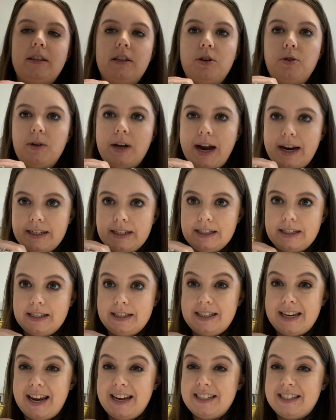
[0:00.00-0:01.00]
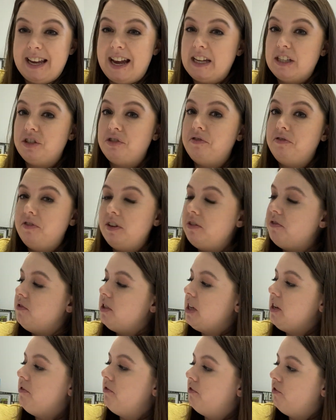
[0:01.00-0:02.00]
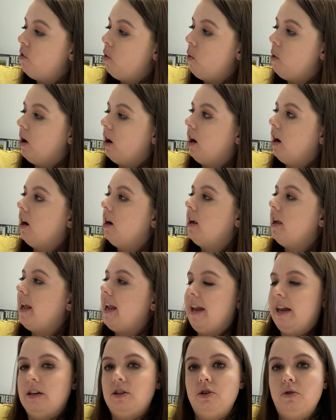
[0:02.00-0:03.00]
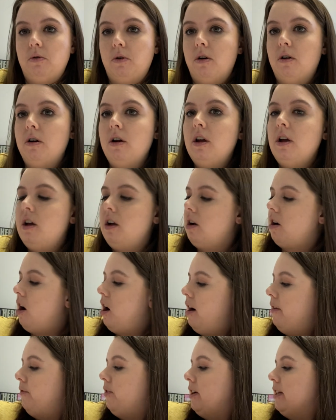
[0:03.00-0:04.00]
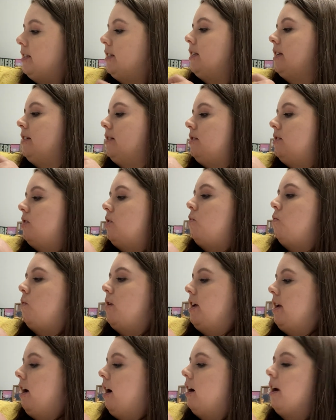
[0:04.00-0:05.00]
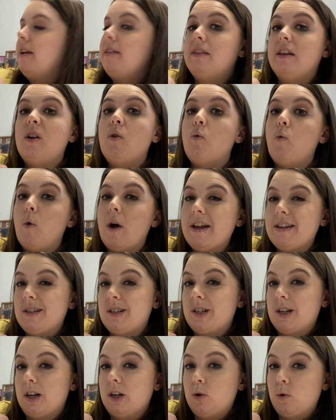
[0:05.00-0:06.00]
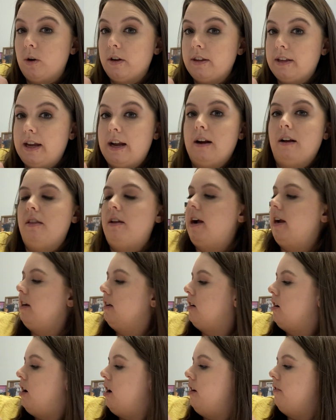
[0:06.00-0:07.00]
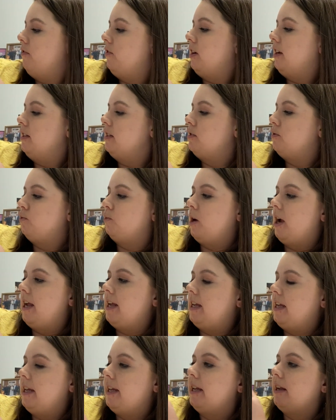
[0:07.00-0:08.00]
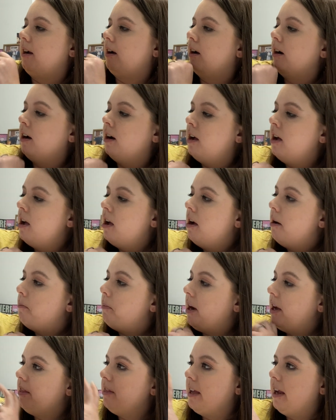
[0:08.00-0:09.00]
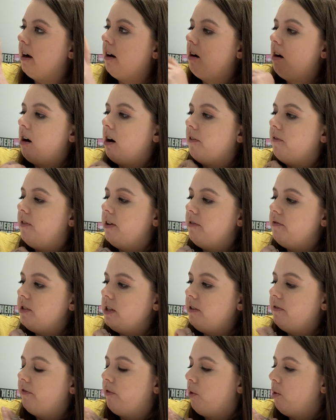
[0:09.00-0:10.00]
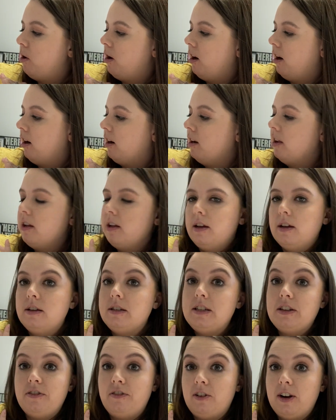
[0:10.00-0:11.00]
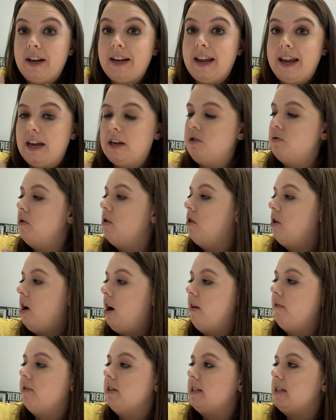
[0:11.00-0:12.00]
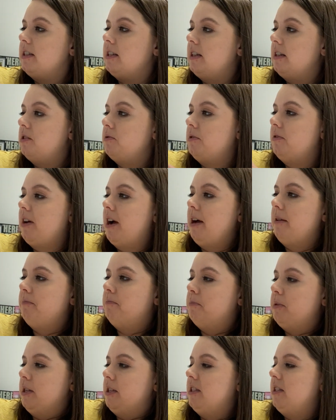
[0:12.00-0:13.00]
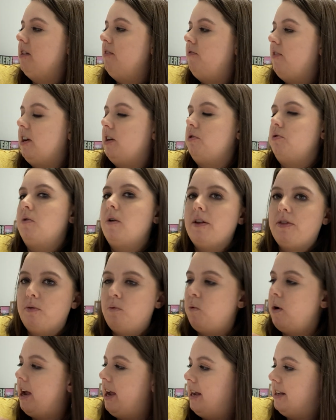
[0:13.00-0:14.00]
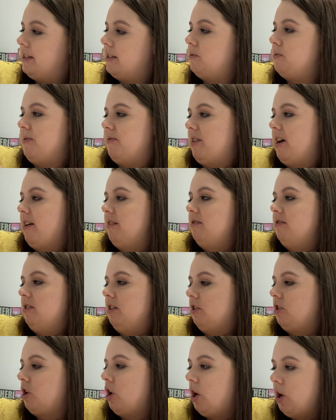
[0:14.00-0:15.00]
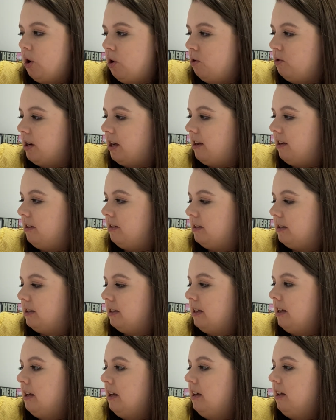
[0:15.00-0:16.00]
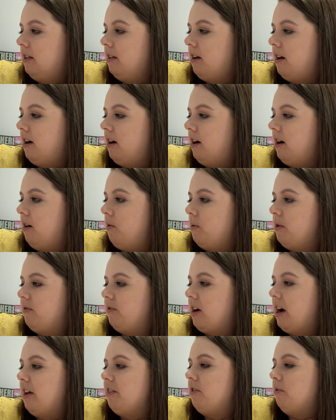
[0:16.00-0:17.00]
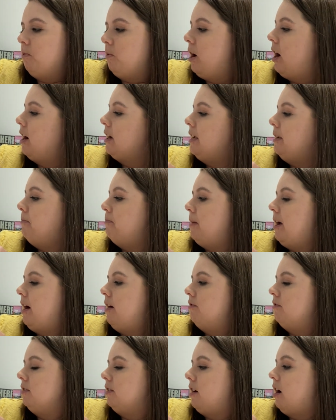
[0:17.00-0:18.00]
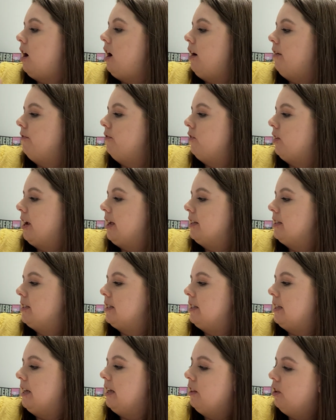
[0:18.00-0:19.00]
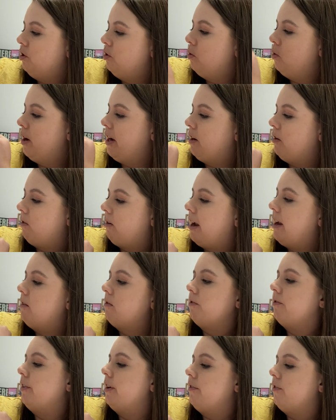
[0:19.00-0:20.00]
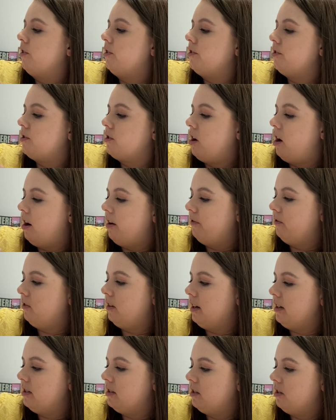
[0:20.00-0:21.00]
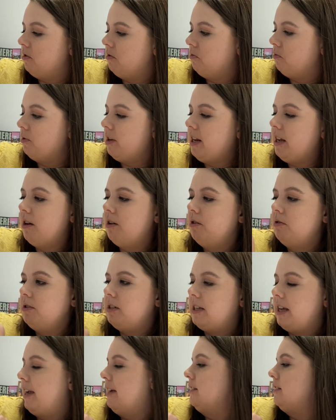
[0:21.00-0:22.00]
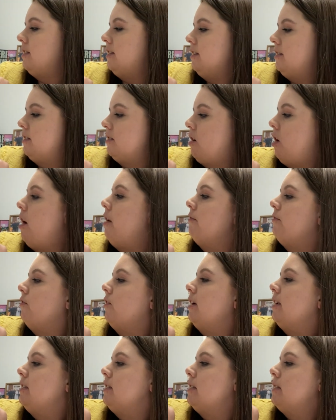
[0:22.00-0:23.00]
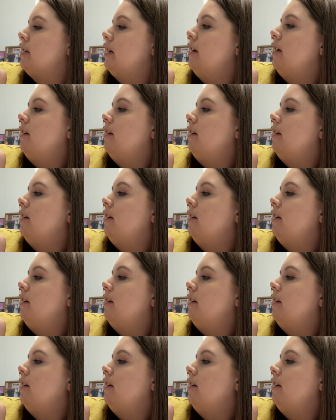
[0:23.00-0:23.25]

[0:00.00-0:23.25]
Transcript: the United States has 54 annual conferences. So we are in the Western North Carolina Conference right here. But there are 54 different annual conferences. We've got Pacific Northwest, we've got Dakotas, we've got the Rocky Mountain Conference, the Illinois Great Rivers Conference, the Rio, Texas Conference,